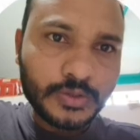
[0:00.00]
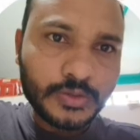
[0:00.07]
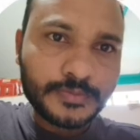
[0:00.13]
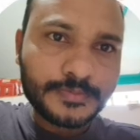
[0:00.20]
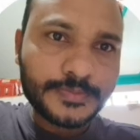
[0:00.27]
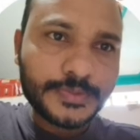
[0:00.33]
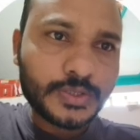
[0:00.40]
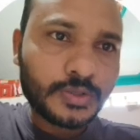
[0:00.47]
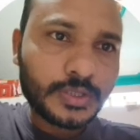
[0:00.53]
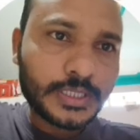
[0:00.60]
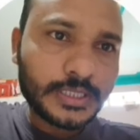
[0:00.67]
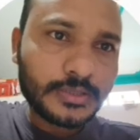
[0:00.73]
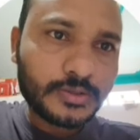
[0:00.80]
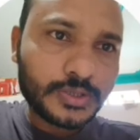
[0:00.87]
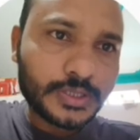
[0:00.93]
So here
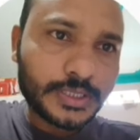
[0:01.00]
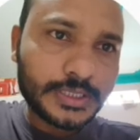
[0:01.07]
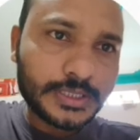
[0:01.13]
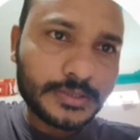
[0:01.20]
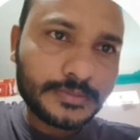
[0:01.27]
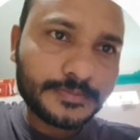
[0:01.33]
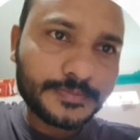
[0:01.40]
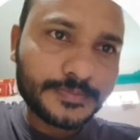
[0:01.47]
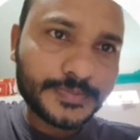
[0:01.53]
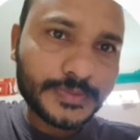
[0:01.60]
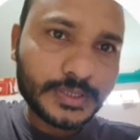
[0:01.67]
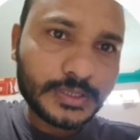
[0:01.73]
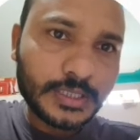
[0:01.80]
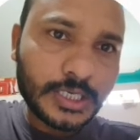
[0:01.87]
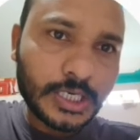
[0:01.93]
question is
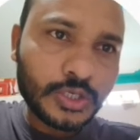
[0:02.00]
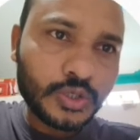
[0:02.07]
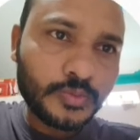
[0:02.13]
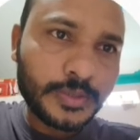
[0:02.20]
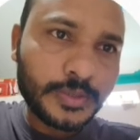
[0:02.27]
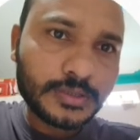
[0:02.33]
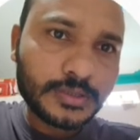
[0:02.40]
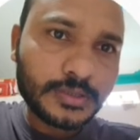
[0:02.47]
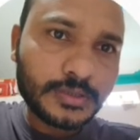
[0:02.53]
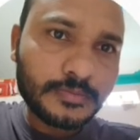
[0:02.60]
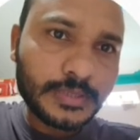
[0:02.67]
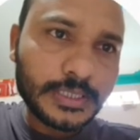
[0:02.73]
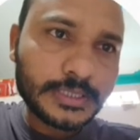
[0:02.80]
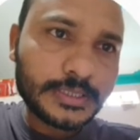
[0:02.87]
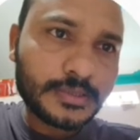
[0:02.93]
RUBP
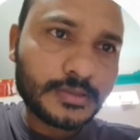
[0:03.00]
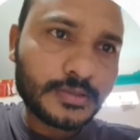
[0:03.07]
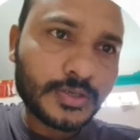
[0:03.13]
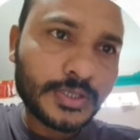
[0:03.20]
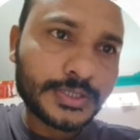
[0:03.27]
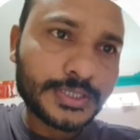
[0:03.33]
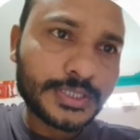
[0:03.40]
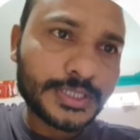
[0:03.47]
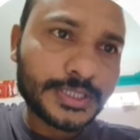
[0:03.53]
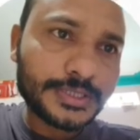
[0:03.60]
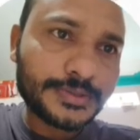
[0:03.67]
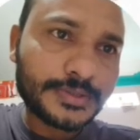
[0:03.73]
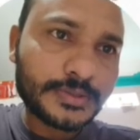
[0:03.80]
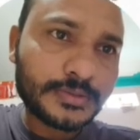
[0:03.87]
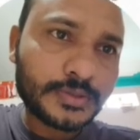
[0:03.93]
plus oxygen.
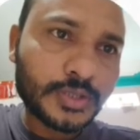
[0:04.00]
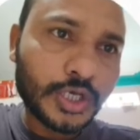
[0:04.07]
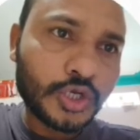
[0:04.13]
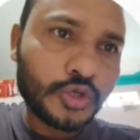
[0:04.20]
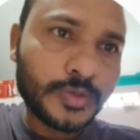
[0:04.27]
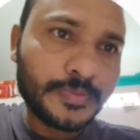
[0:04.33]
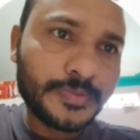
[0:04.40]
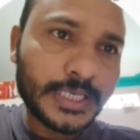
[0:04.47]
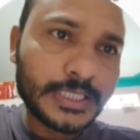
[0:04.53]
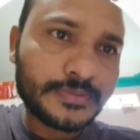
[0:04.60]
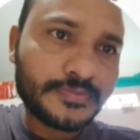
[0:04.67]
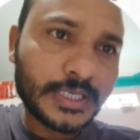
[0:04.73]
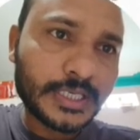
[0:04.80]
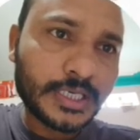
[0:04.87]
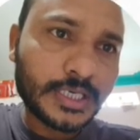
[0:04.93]
So RUBP has 5
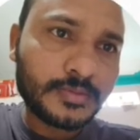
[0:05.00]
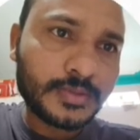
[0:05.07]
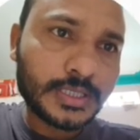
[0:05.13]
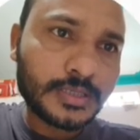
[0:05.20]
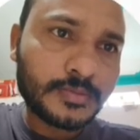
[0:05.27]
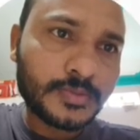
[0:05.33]
carbon compound.